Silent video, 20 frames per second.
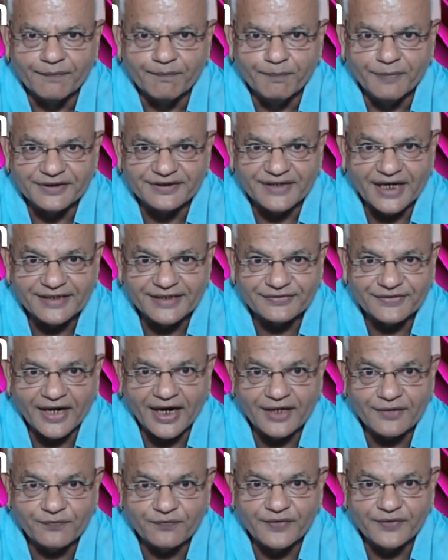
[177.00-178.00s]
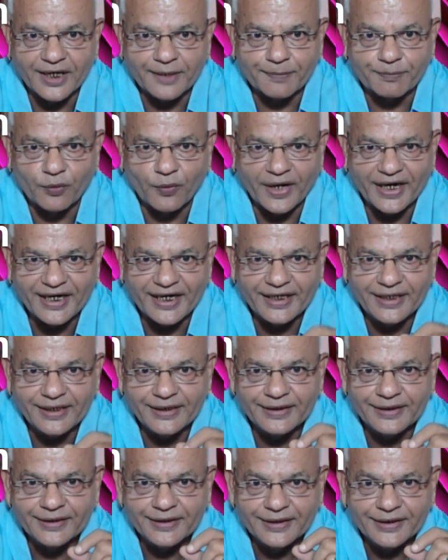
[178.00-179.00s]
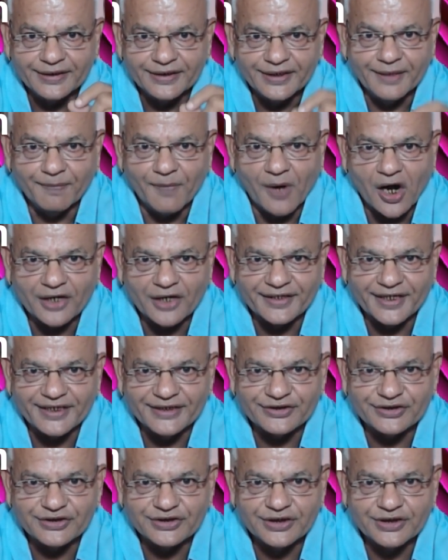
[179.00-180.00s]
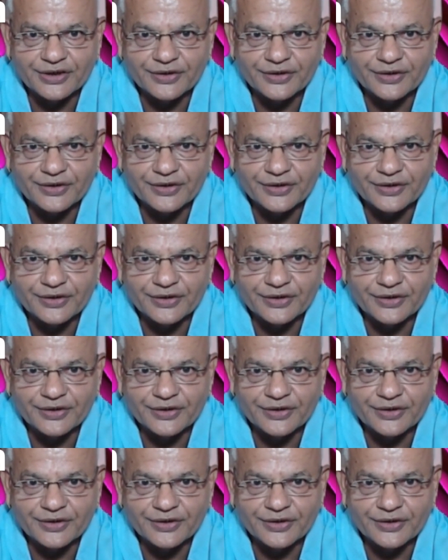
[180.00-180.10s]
Besides that, we are providing the mock test,